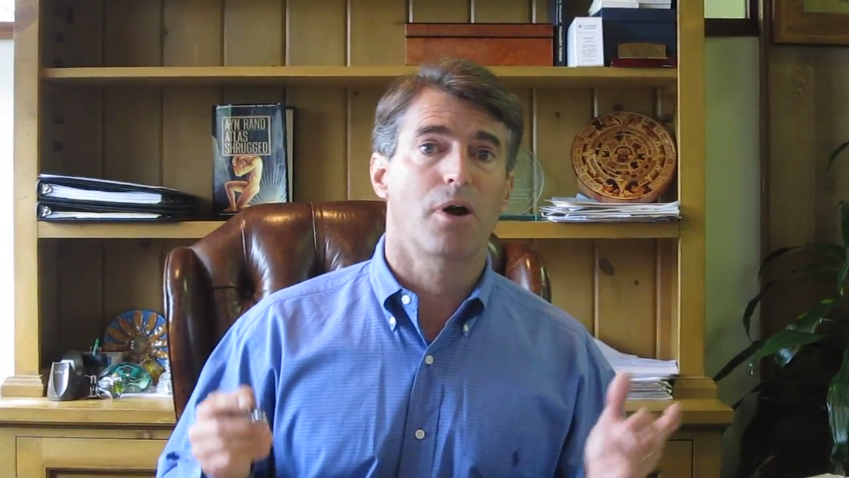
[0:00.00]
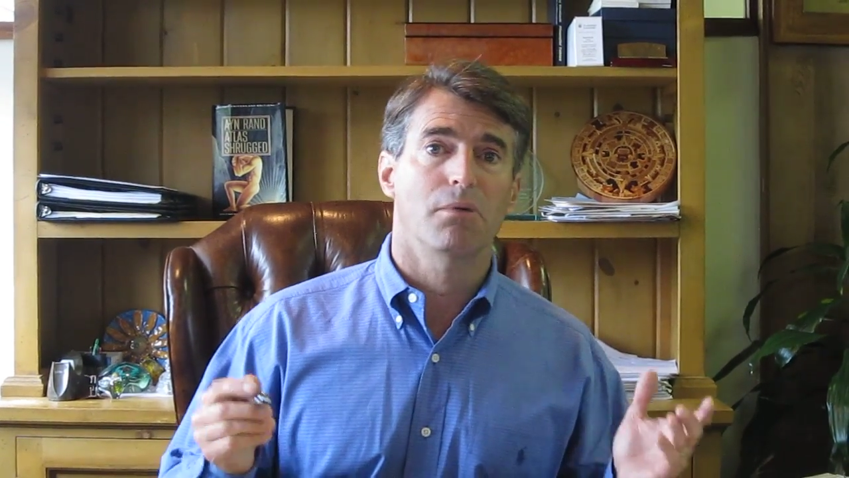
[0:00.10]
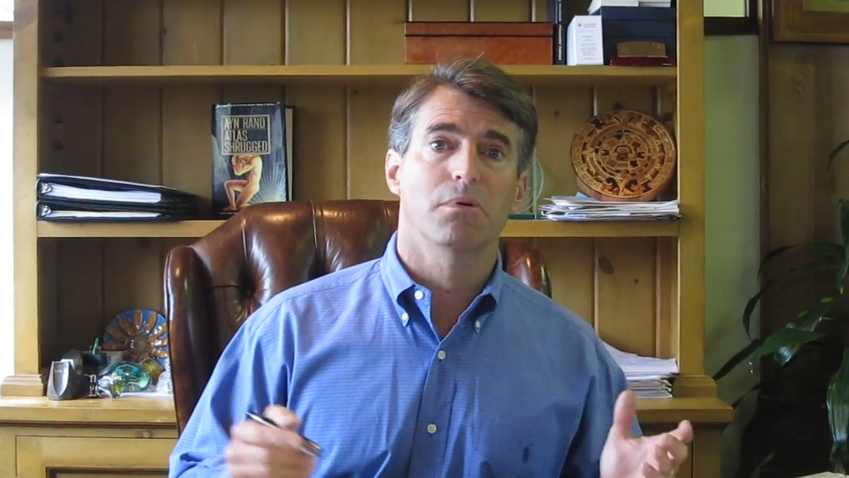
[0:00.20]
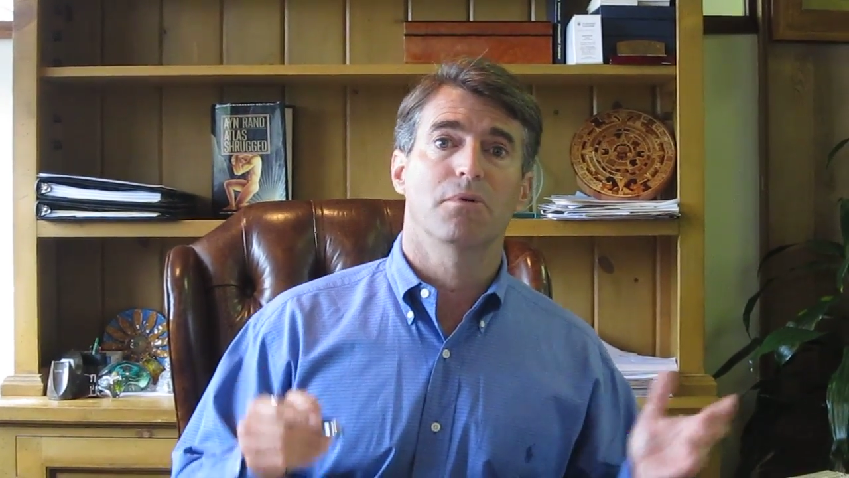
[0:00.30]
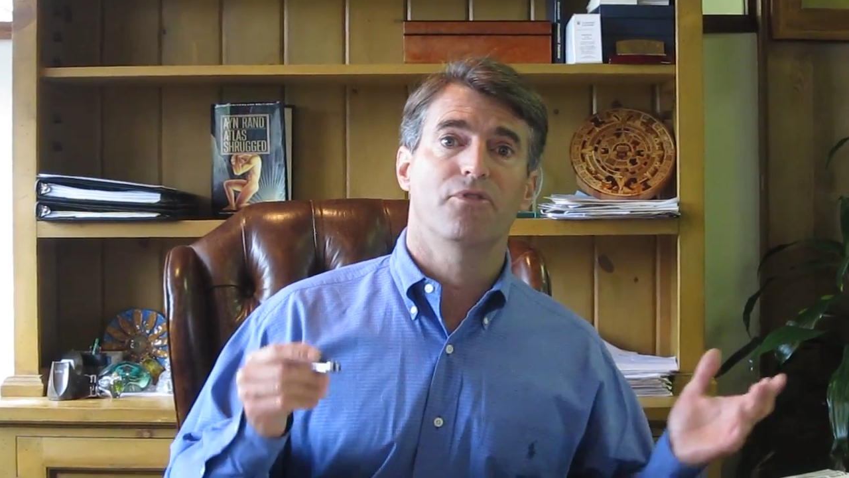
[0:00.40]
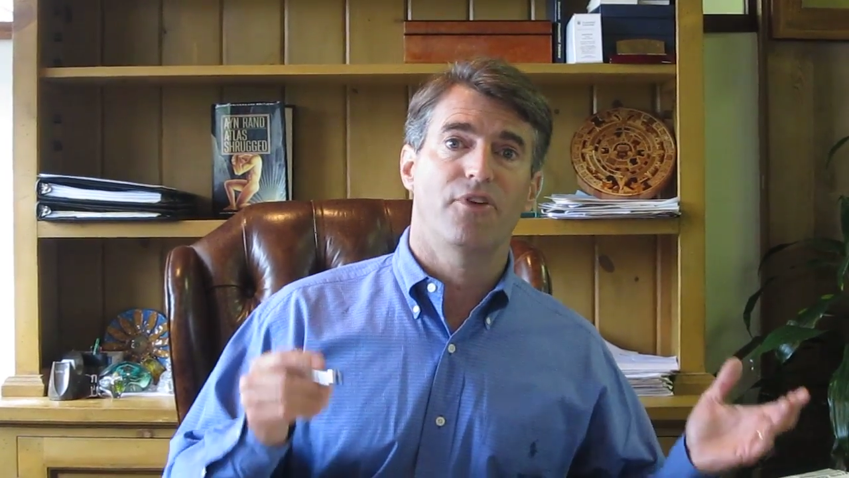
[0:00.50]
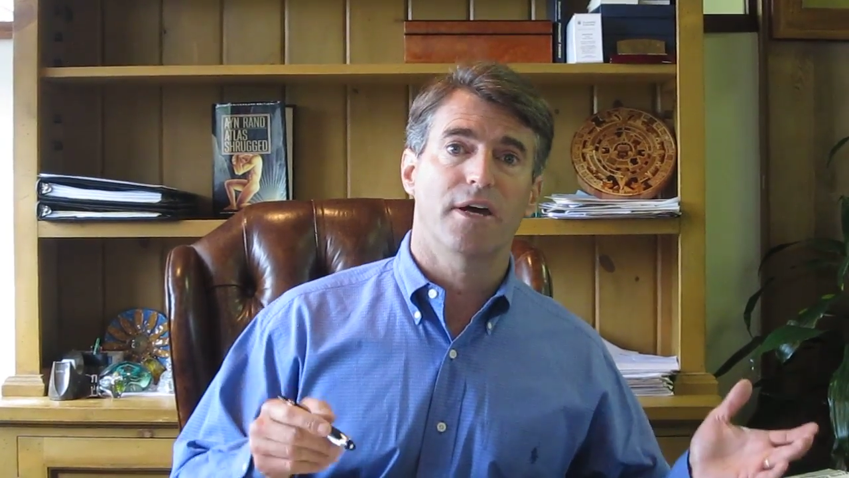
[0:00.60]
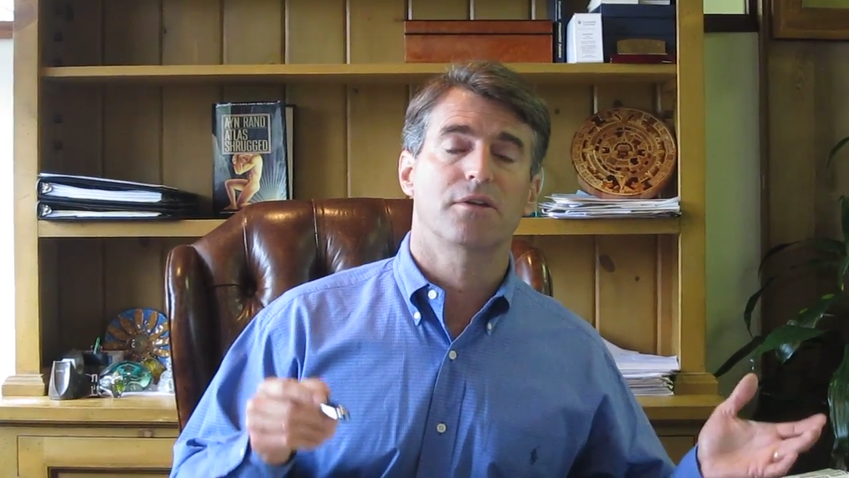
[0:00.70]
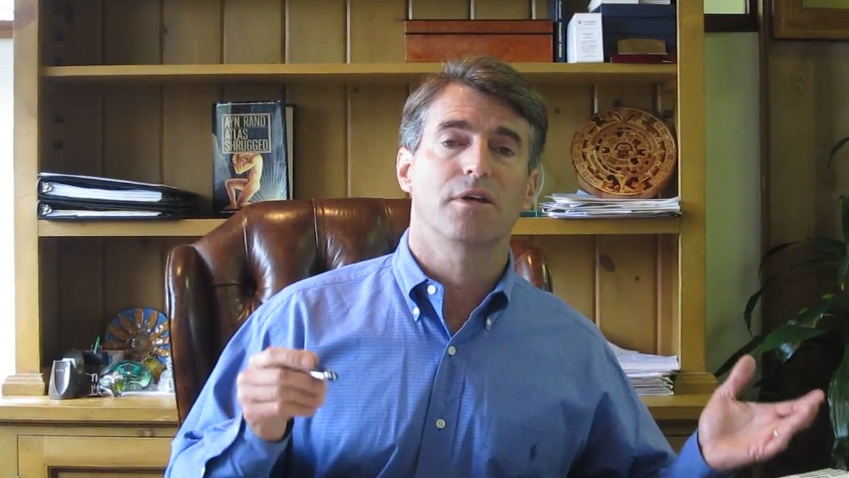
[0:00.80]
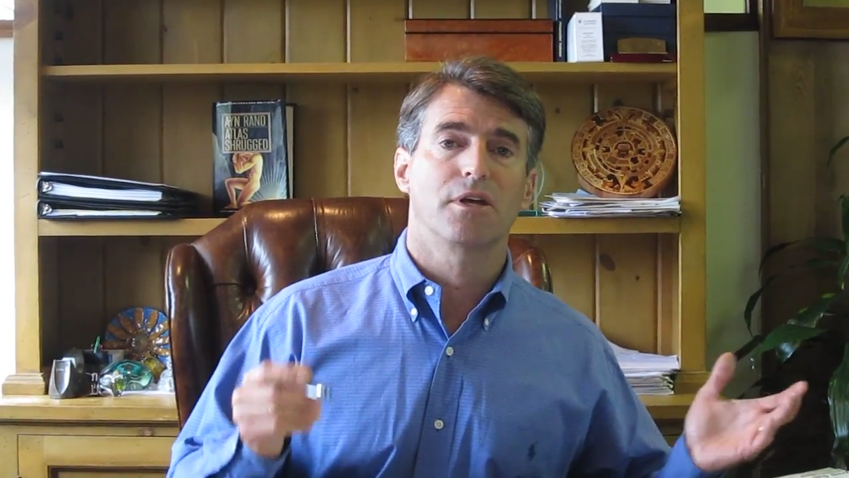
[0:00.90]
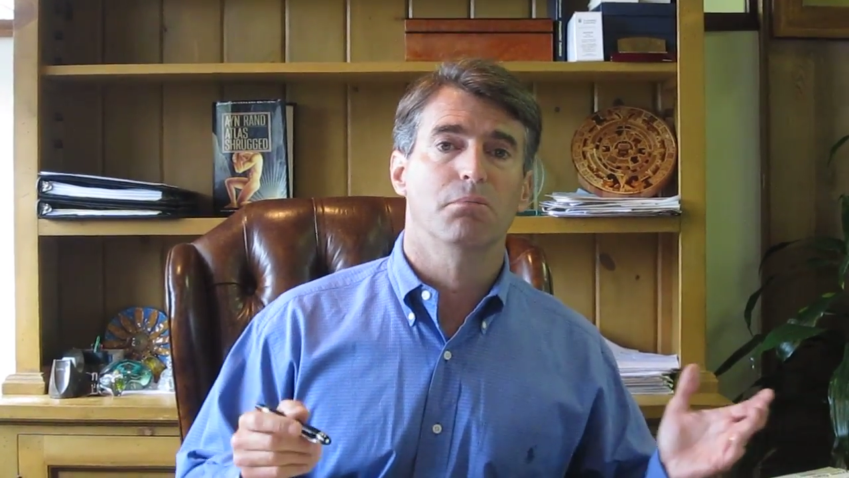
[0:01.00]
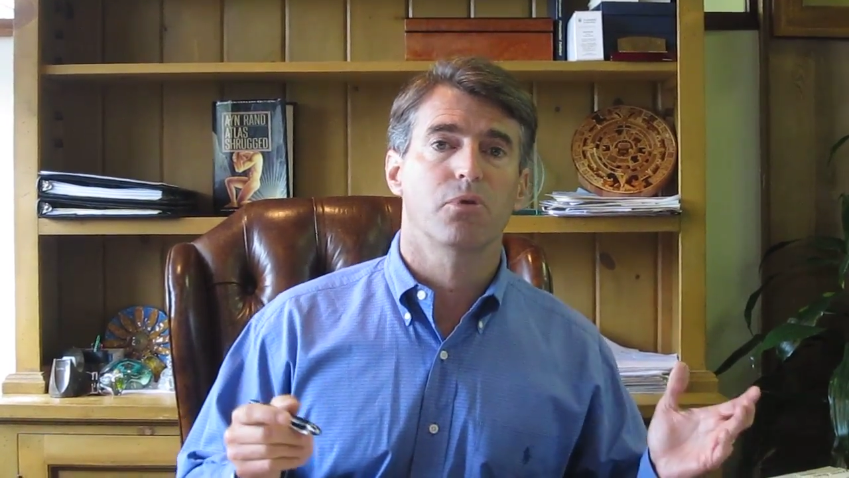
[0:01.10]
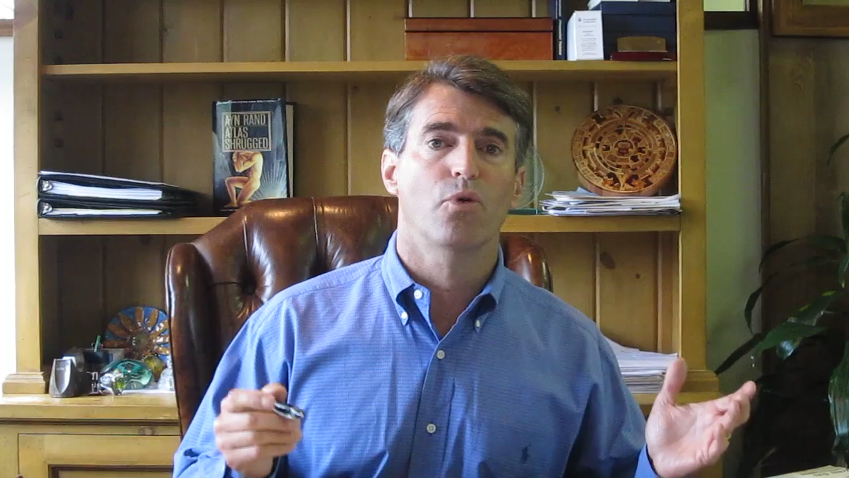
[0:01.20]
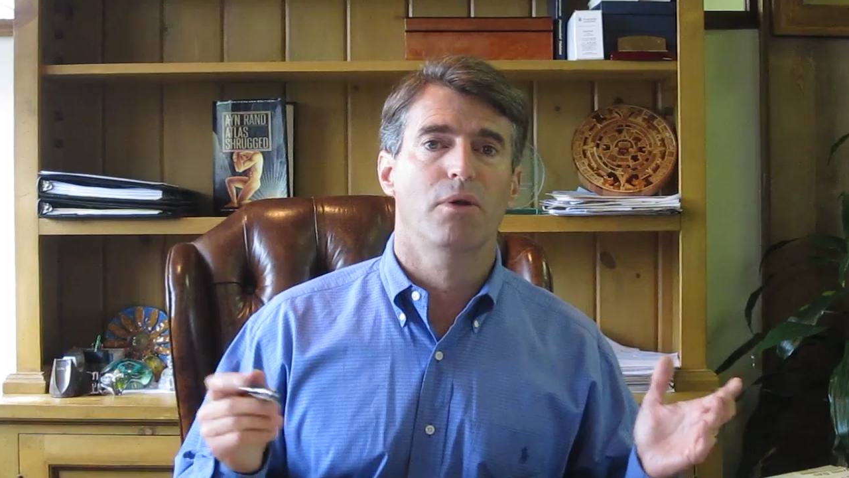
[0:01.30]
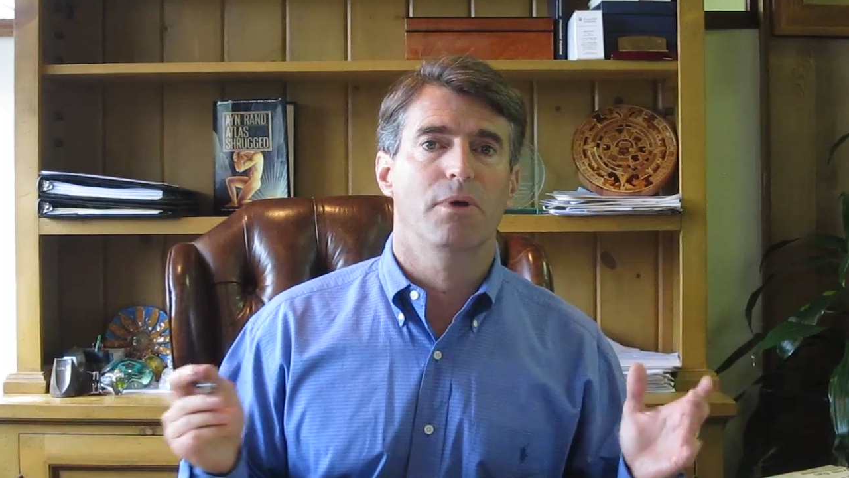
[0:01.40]
problem affecting
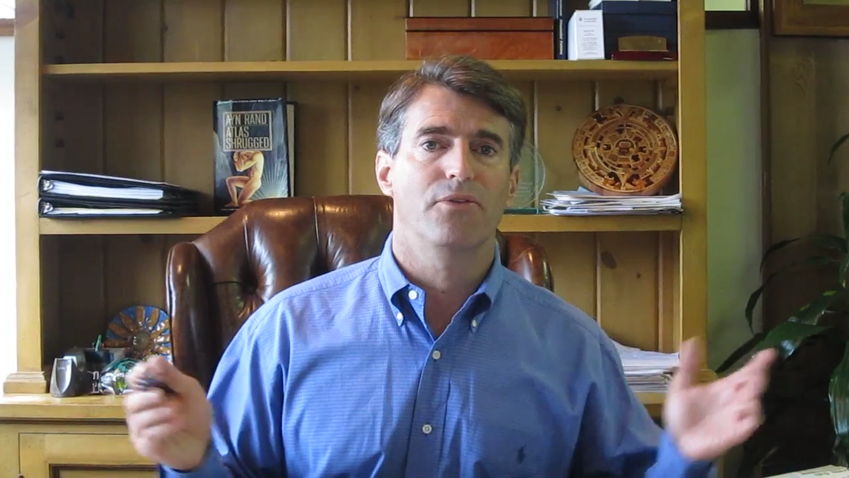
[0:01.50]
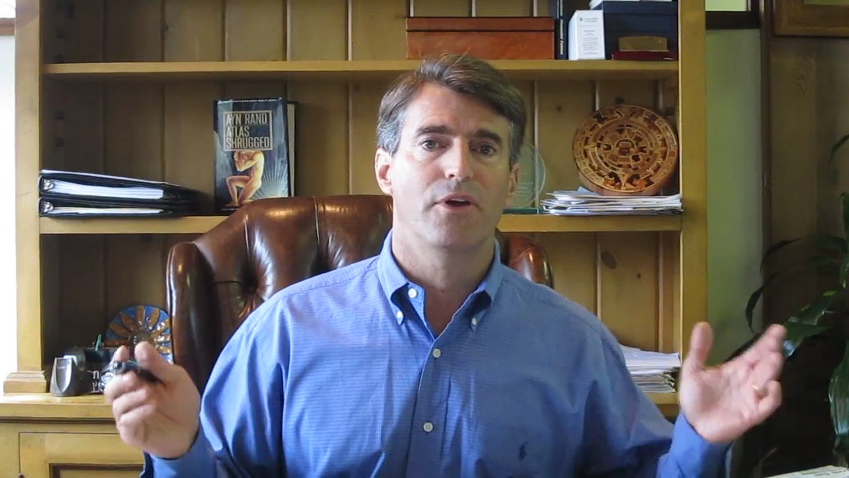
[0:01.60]
employment.